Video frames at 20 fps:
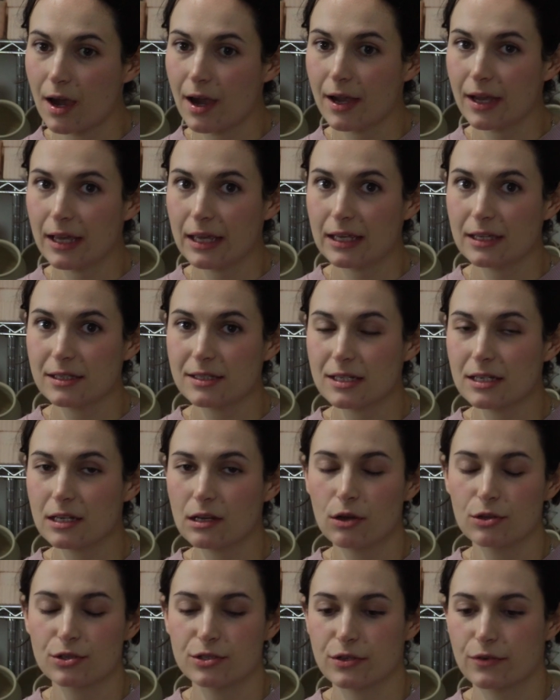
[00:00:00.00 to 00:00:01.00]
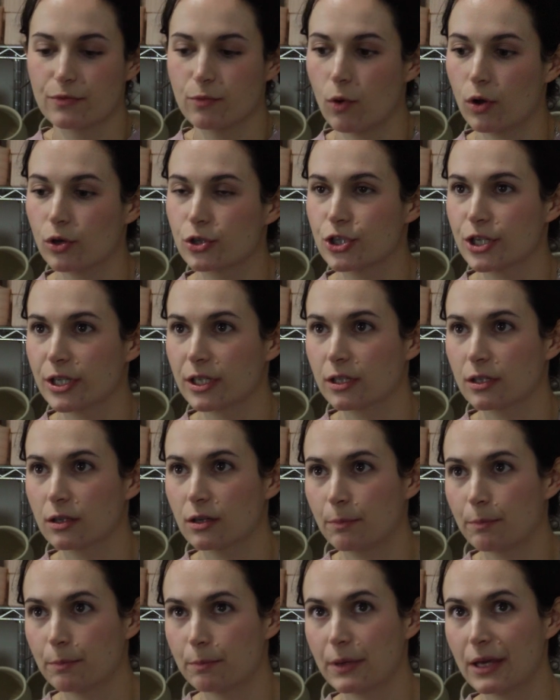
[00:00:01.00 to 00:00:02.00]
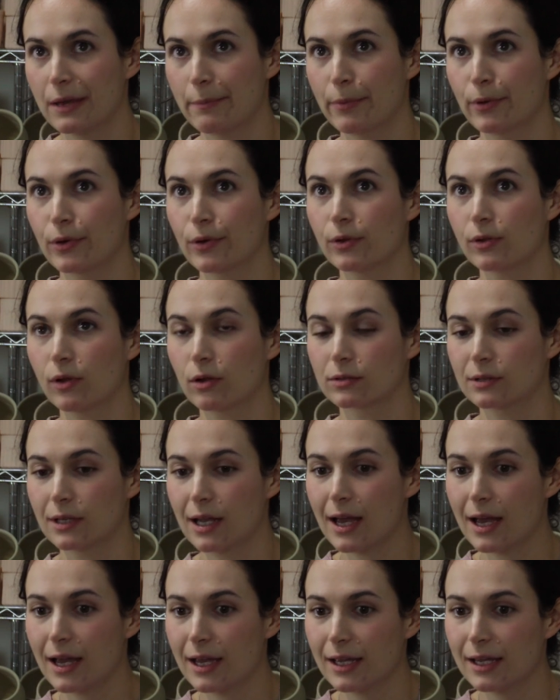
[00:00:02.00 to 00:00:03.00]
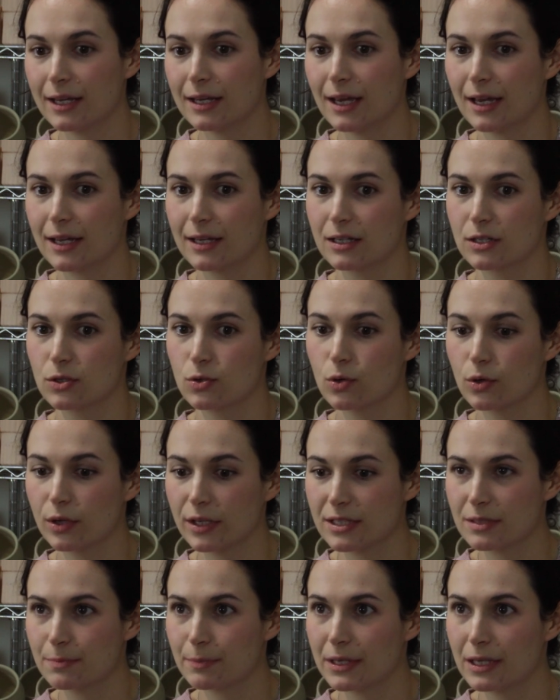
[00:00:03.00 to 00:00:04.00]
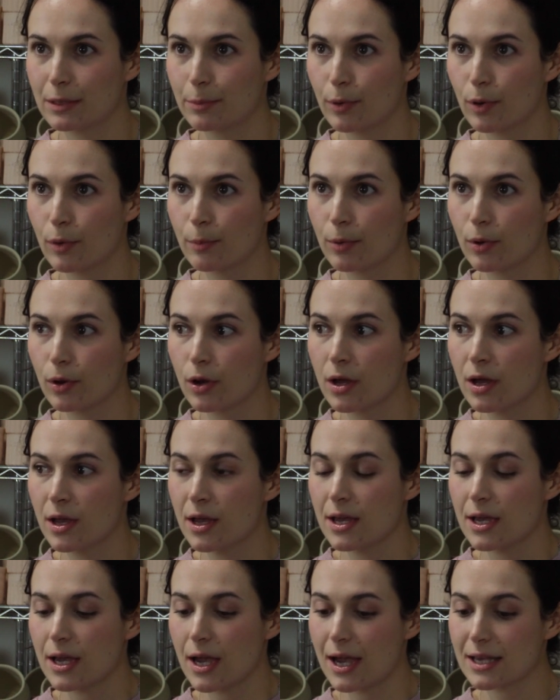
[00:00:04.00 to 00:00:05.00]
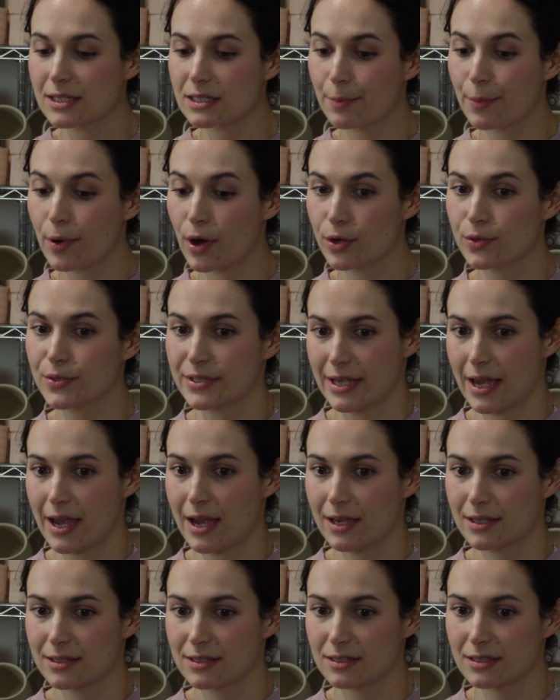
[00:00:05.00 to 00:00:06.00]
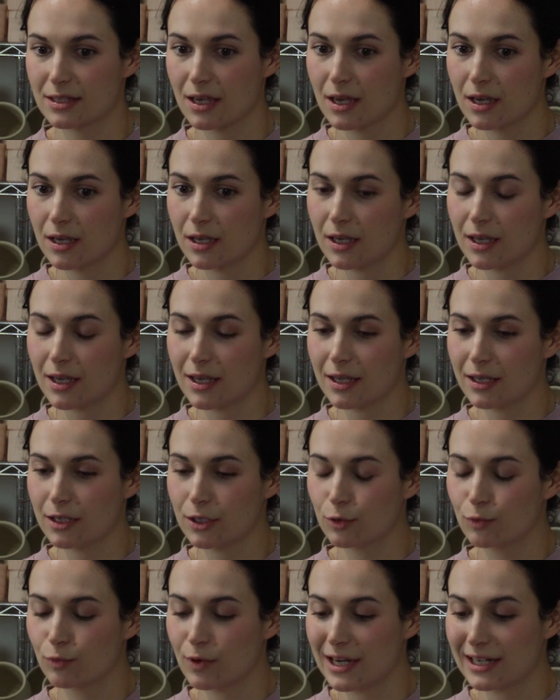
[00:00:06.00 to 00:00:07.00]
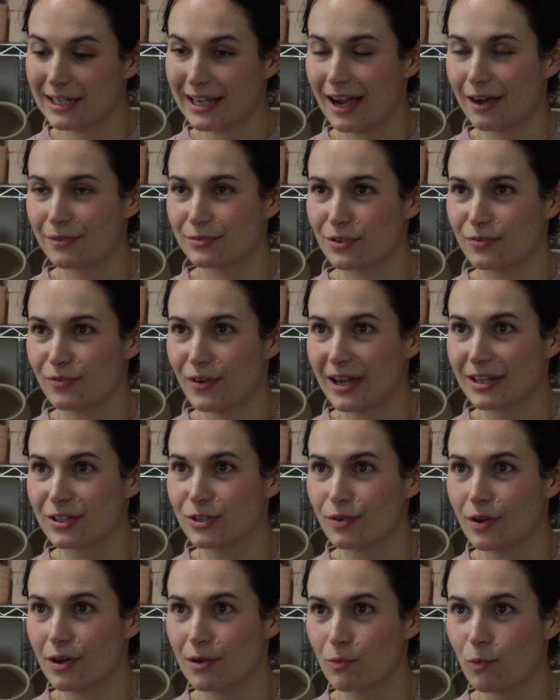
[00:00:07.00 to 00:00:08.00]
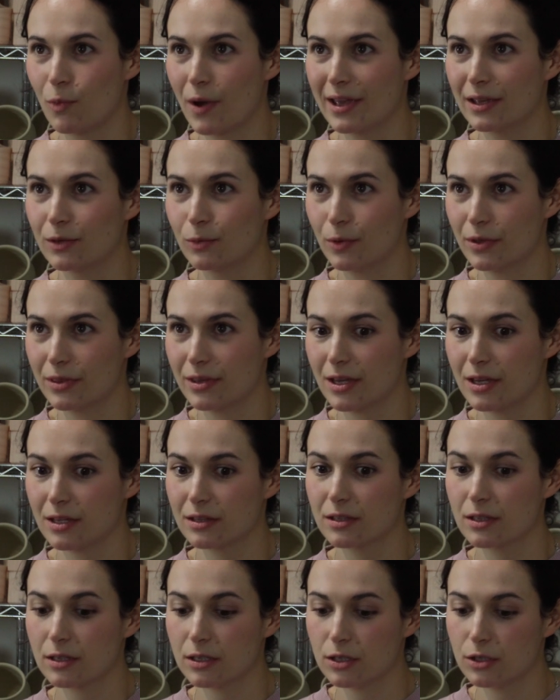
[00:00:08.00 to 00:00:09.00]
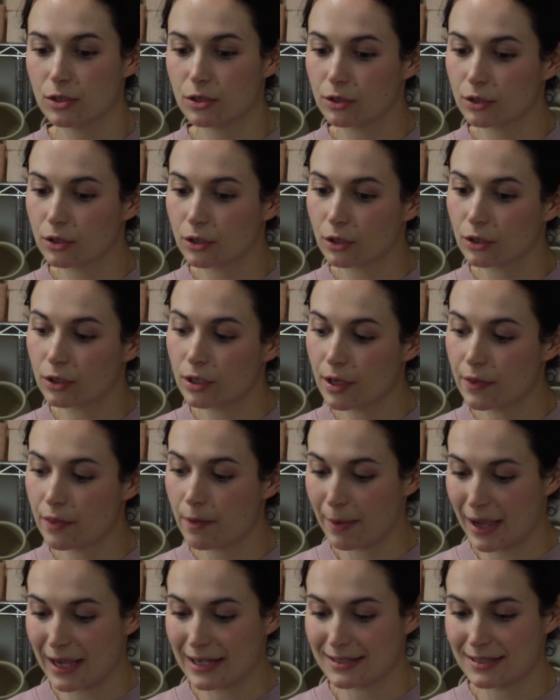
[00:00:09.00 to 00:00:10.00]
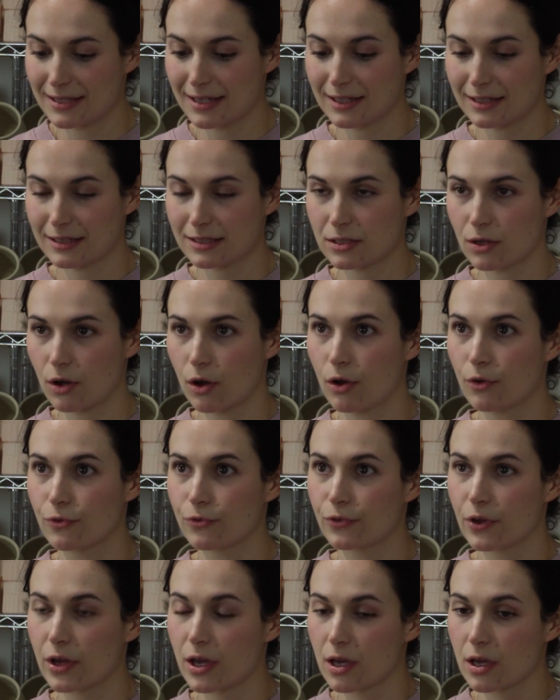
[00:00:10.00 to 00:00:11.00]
I did a lot of watching people online and talking to people, but as a process, you really have to find your own way with it. That you can learn the basics of